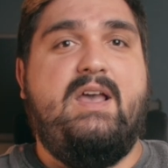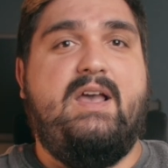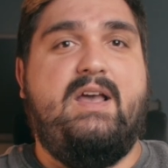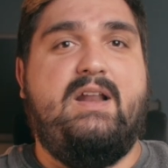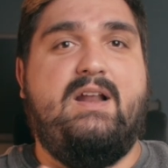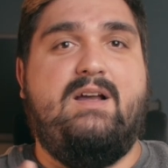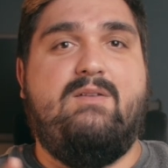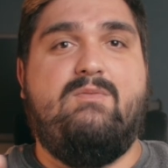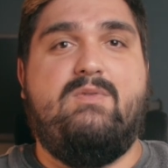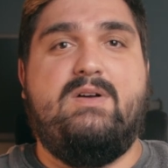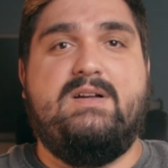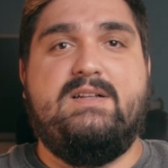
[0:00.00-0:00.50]
And
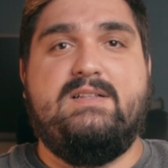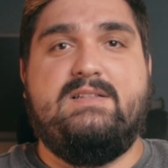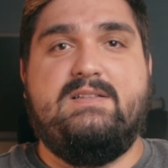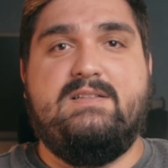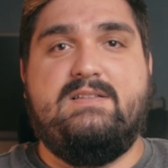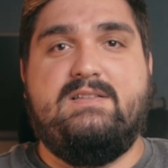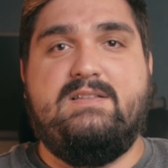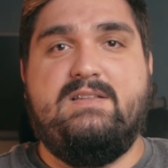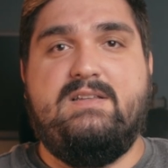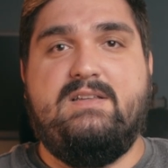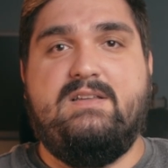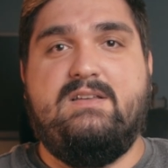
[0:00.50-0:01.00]
I wanted to
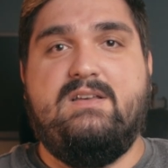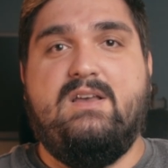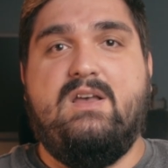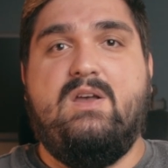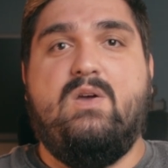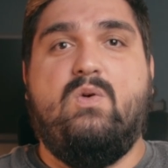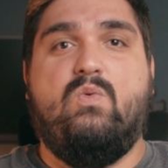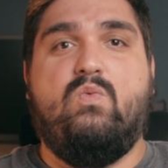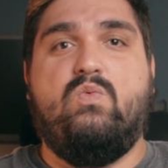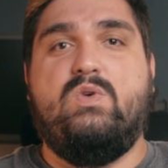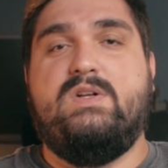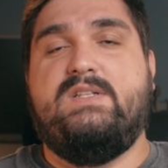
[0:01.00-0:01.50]
see
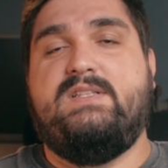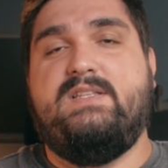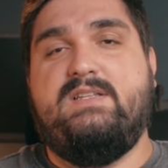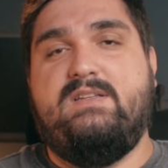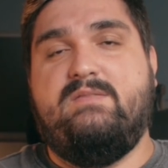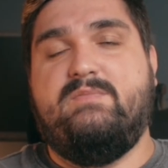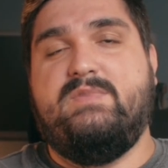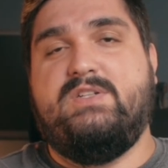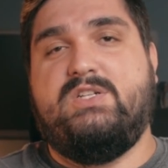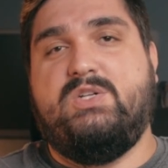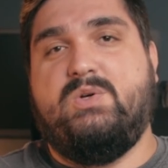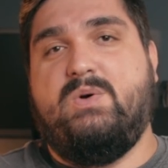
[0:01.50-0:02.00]
what the
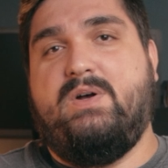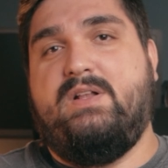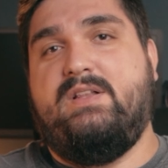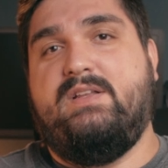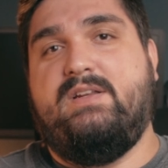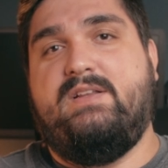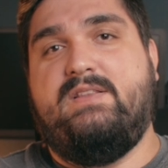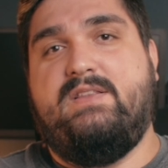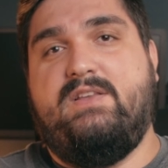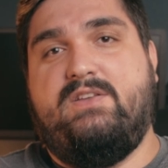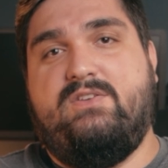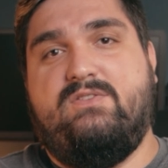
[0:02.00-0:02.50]
image
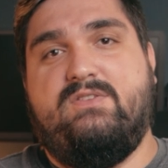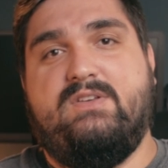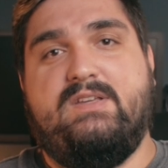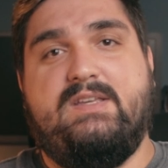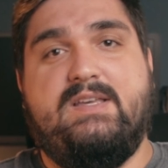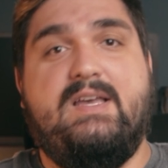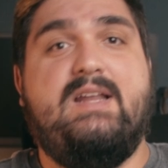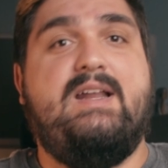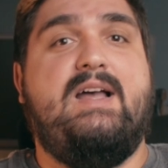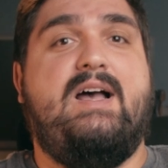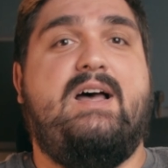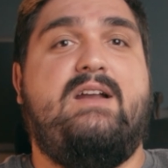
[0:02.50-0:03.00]
quality that you
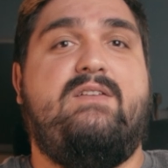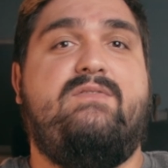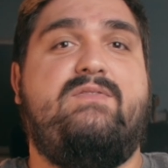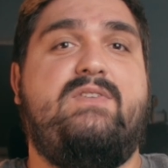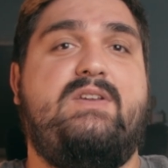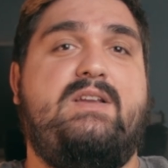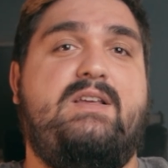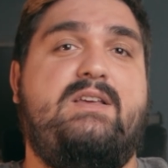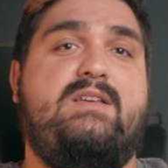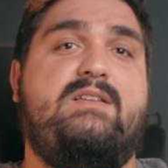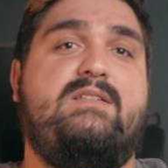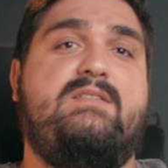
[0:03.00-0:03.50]
get out of
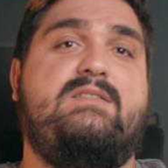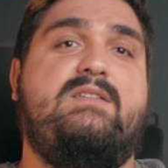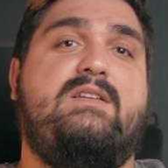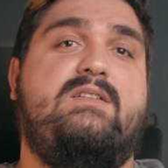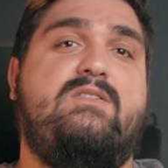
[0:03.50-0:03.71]
it is,